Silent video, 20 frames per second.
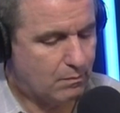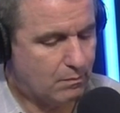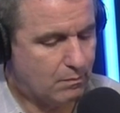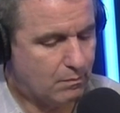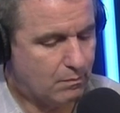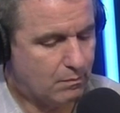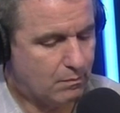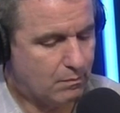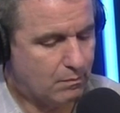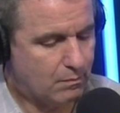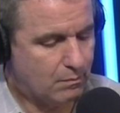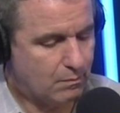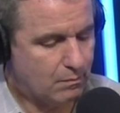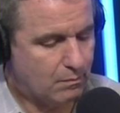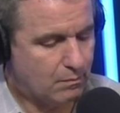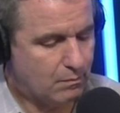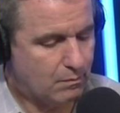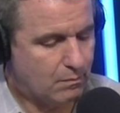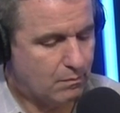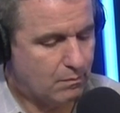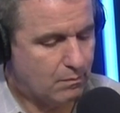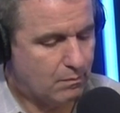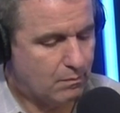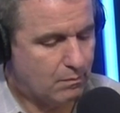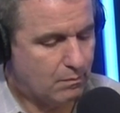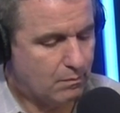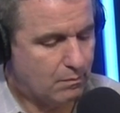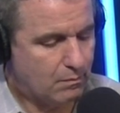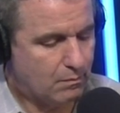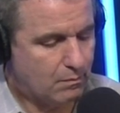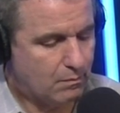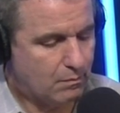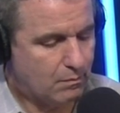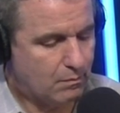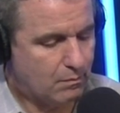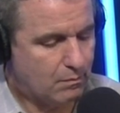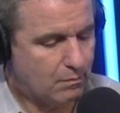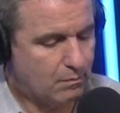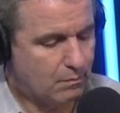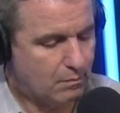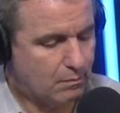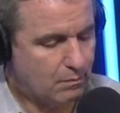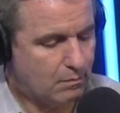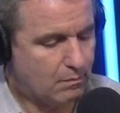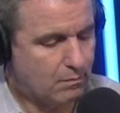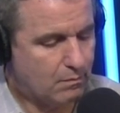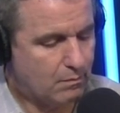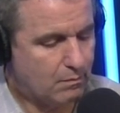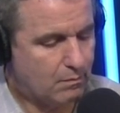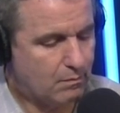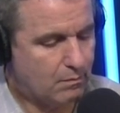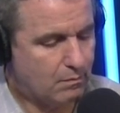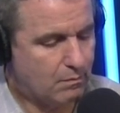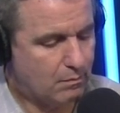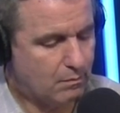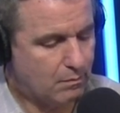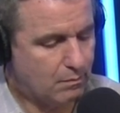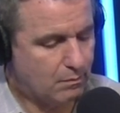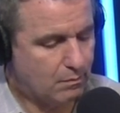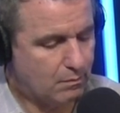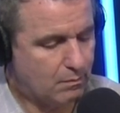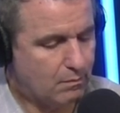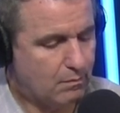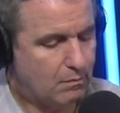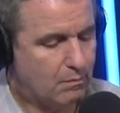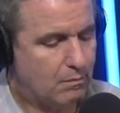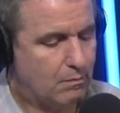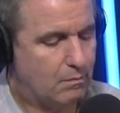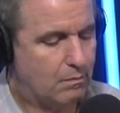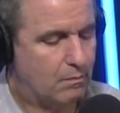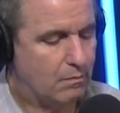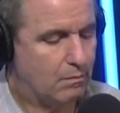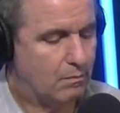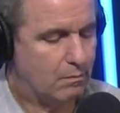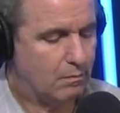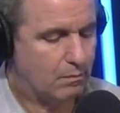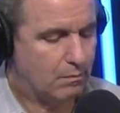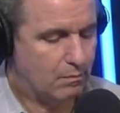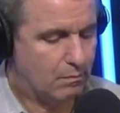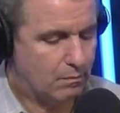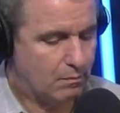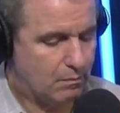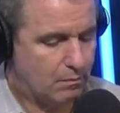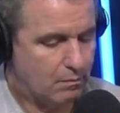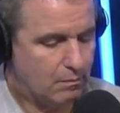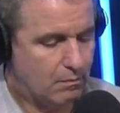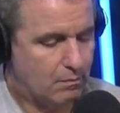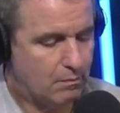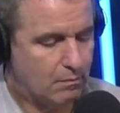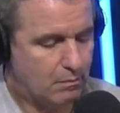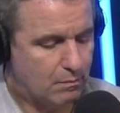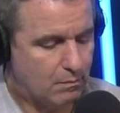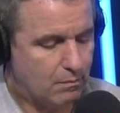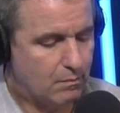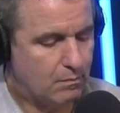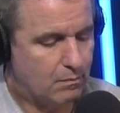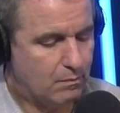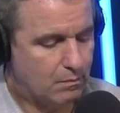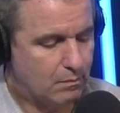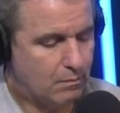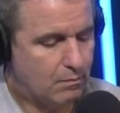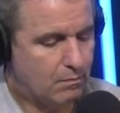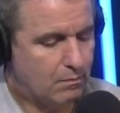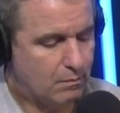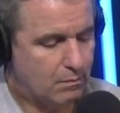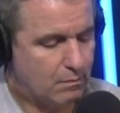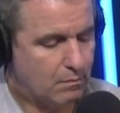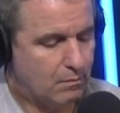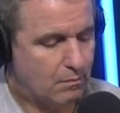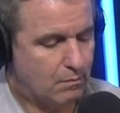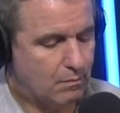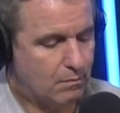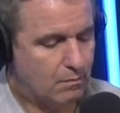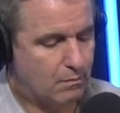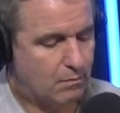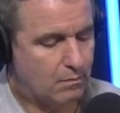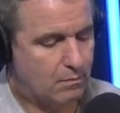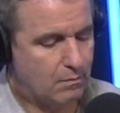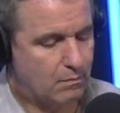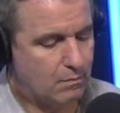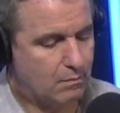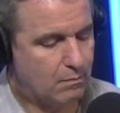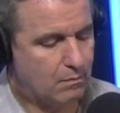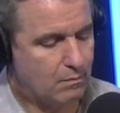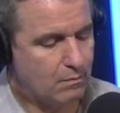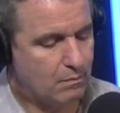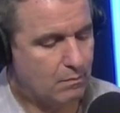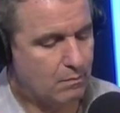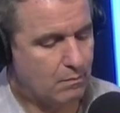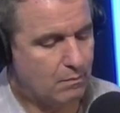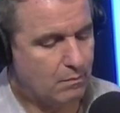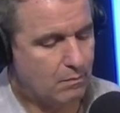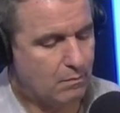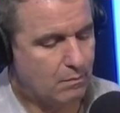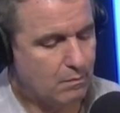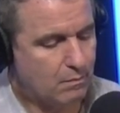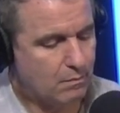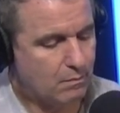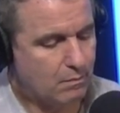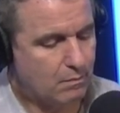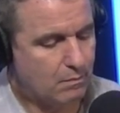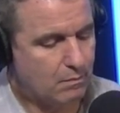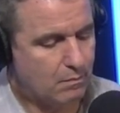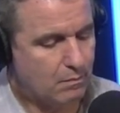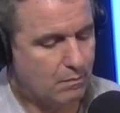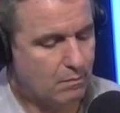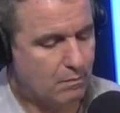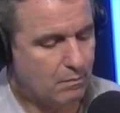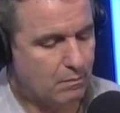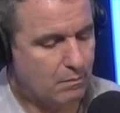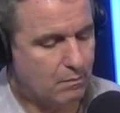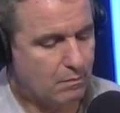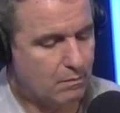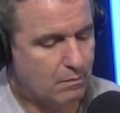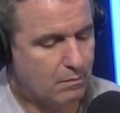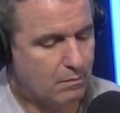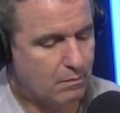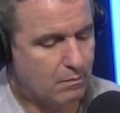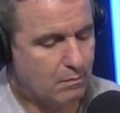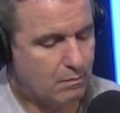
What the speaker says: This person isn't speaking.